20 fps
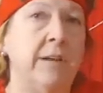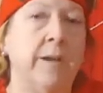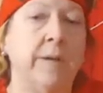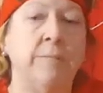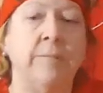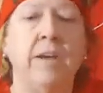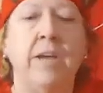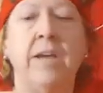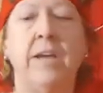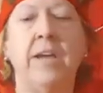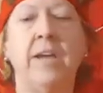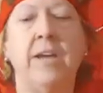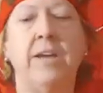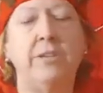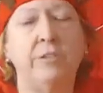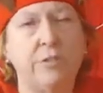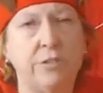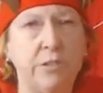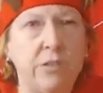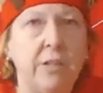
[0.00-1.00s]
time and
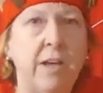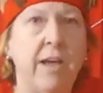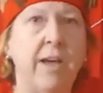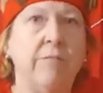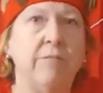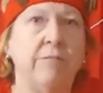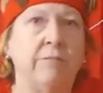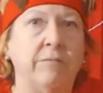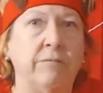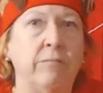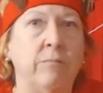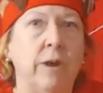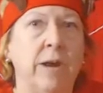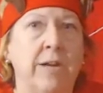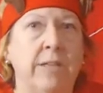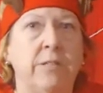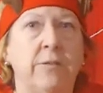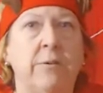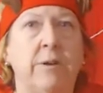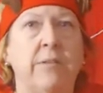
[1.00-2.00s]
you'll still have
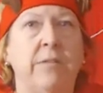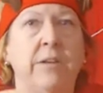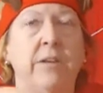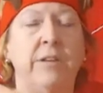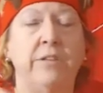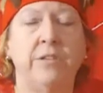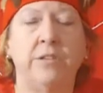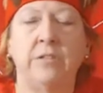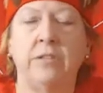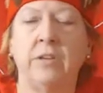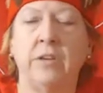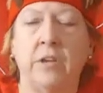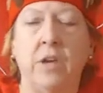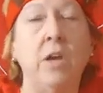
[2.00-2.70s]
wax around the edges